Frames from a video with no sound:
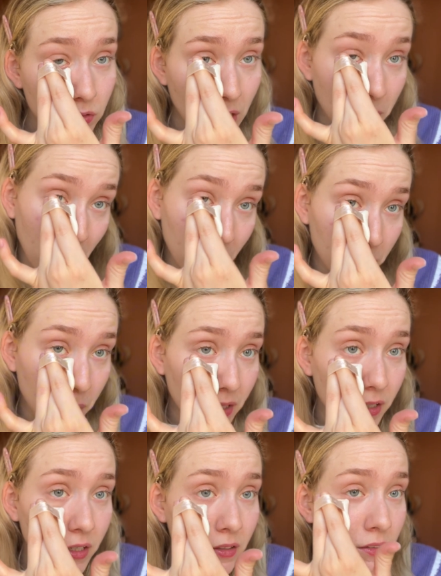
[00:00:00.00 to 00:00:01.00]
in my
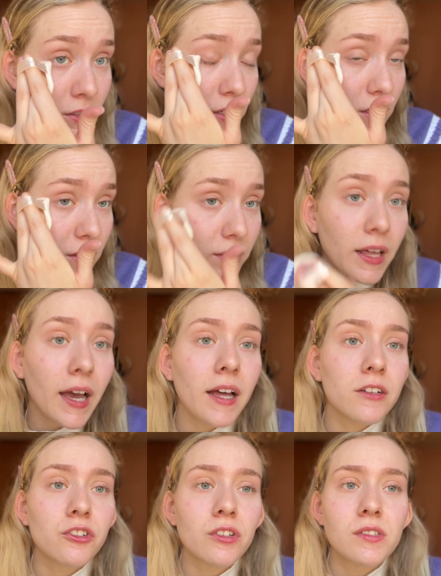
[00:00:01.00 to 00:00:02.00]
opinion,
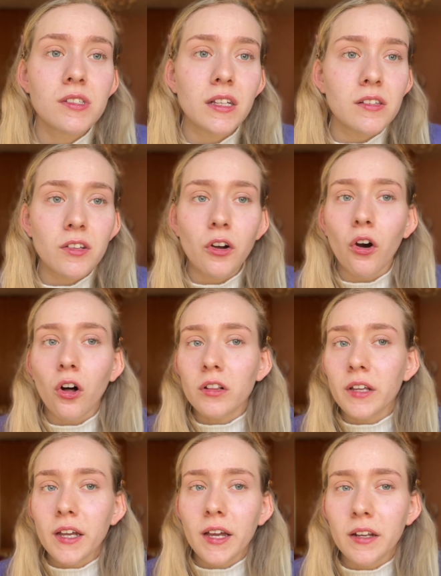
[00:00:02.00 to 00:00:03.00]
that just sits there all
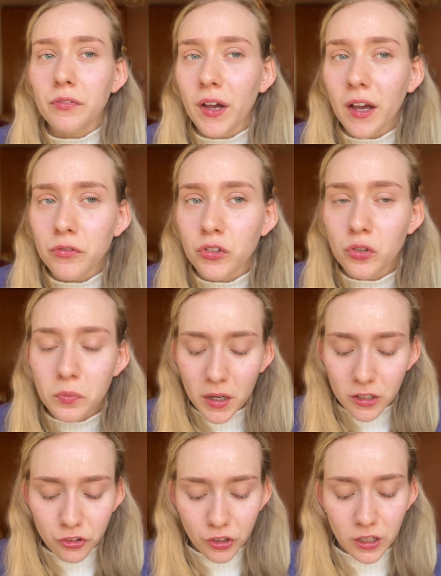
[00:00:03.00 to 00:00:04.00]
day. And if I have too
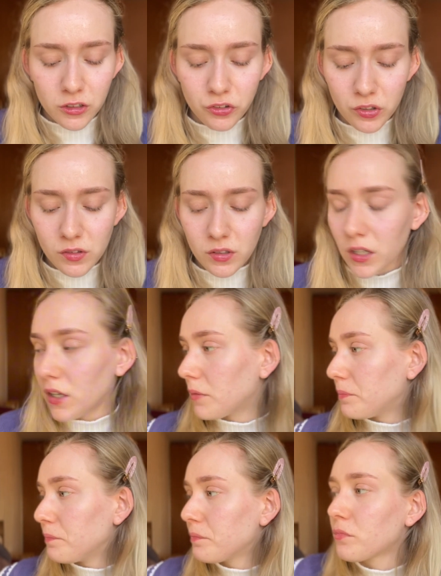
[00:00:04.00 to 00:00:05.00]
much, I'll just
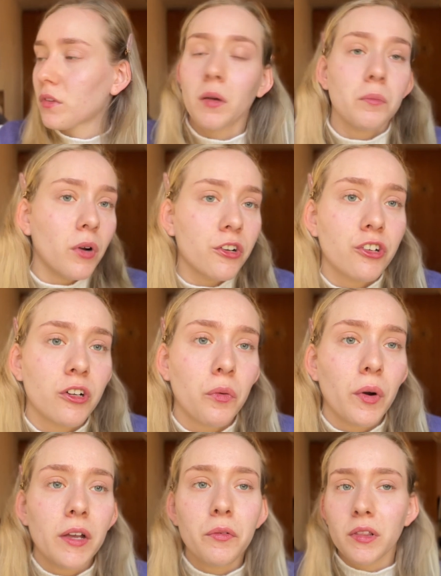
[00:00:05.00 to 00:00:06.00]
brush it
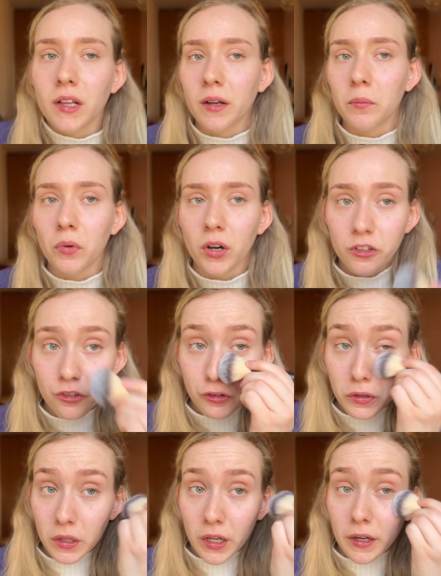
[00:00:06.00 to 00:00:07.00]
away with like a brush
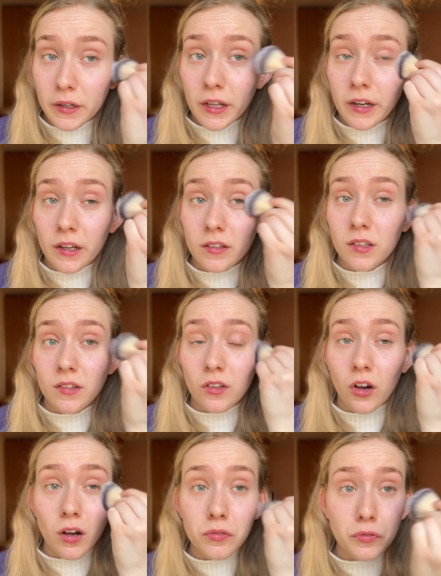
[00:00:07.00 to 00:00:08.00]
and get excess
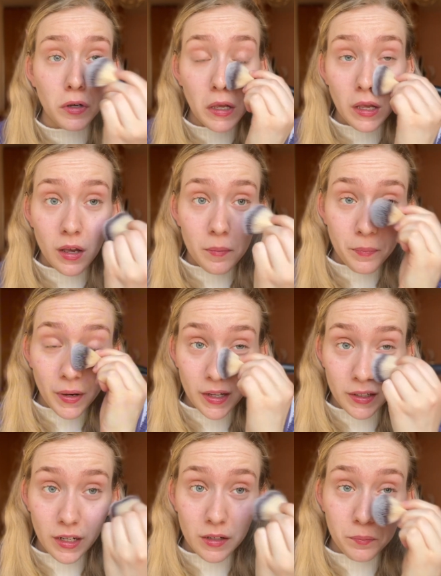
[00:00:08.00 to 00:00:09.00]
off.
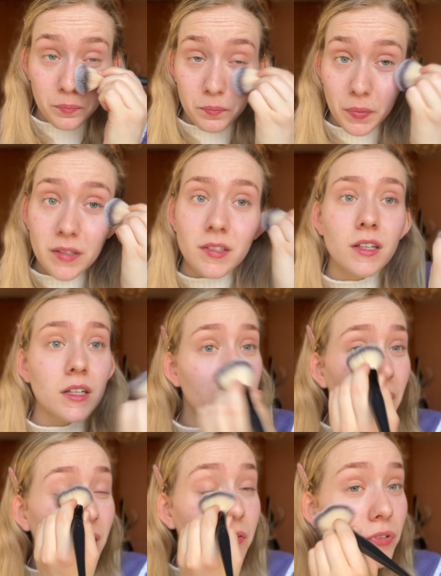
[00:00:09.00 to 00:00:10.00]
But it basically
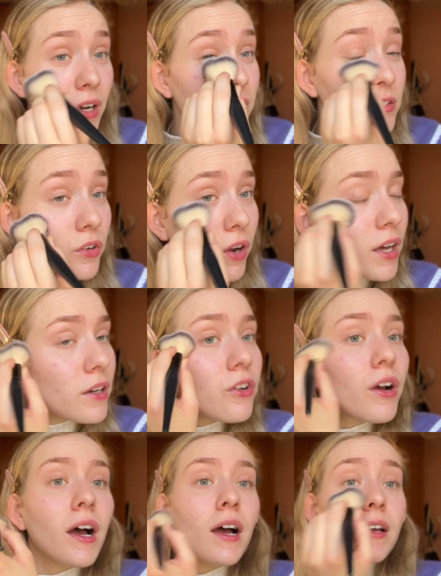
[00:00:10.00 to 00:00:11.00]
mattifies your
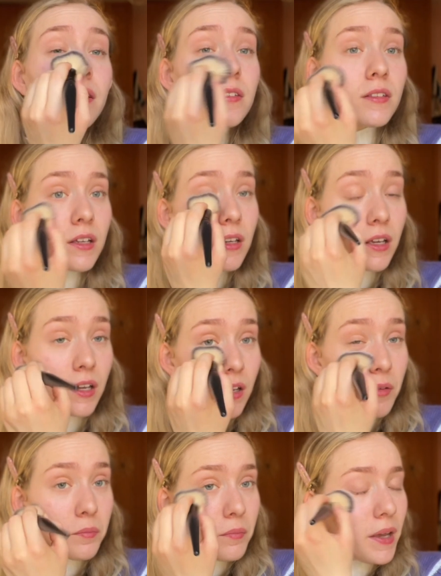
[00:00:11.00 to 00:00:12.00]
under eyes,
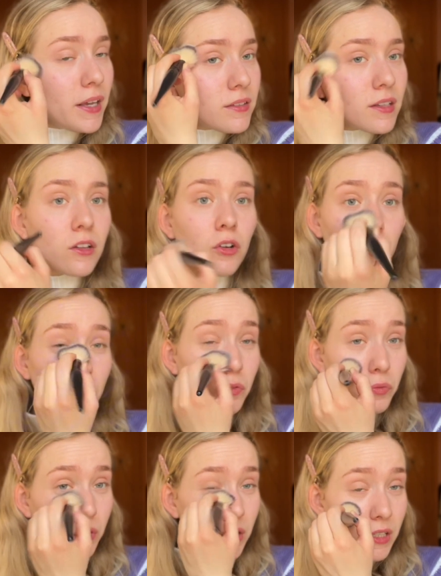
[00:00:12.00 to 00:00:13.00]
makes it look
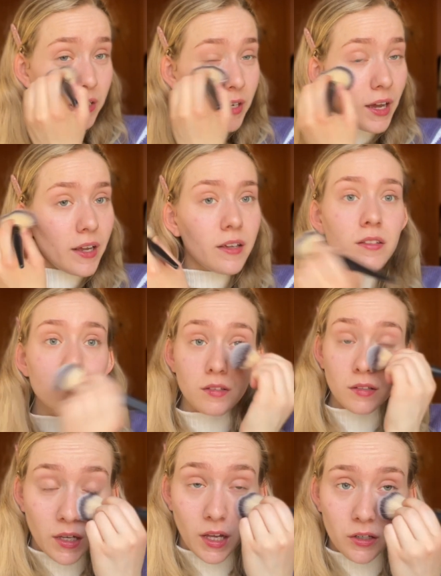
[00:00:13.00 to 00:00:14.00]
really nice,
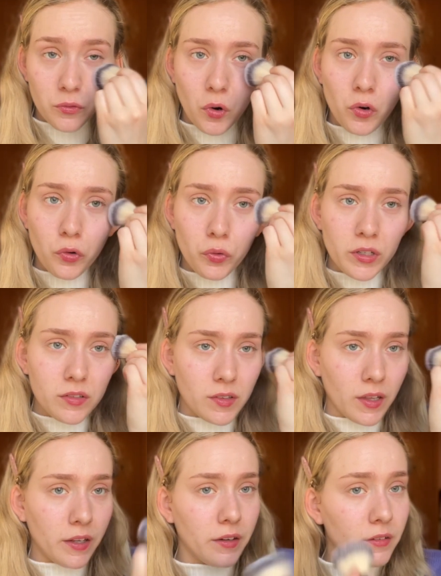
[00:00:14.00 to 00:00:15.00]
and you won't crease
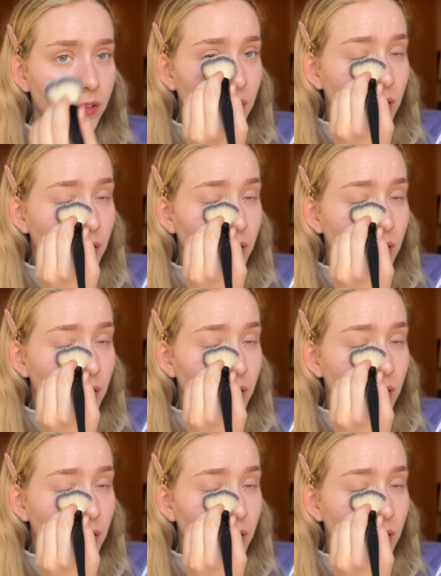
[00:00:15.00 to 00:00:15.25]
then